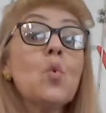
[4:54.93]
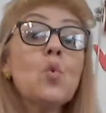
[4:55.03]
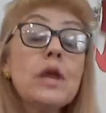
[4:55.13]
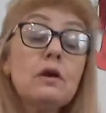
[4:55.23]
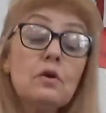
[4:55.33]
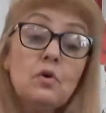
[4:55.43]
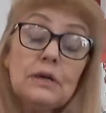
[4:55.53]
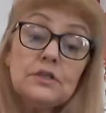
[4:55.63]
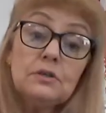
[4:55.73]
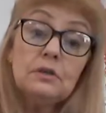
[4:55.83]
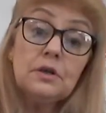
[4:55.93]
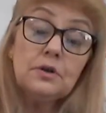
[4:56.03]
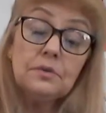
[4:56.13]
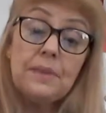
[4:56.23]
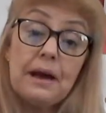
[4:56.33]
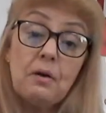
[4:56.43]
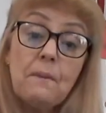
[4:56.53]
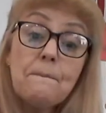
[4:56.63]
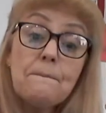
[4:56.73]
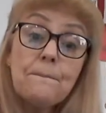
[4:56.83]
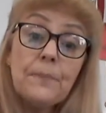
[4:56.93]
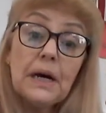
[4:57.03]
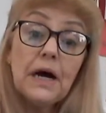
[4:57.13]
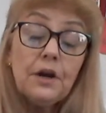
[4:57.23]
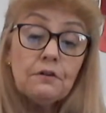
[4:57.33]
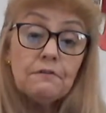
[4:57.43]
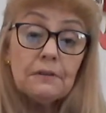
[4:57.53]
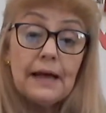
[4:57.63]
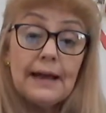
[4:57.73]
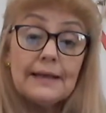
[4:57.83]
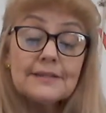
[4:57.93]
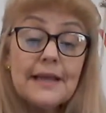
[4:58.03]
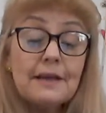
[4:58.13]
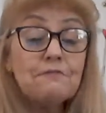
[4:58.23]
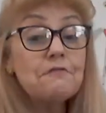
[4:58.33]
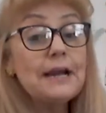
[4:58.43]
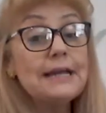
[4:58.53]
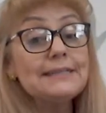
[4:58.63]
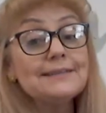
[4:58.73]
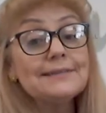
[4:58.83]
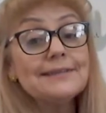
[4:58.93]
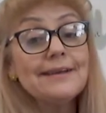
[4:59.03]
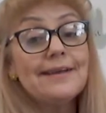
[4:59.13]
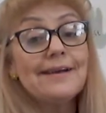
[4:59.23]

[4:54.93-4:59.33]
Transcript: we are going to learn about butterflies. And friends,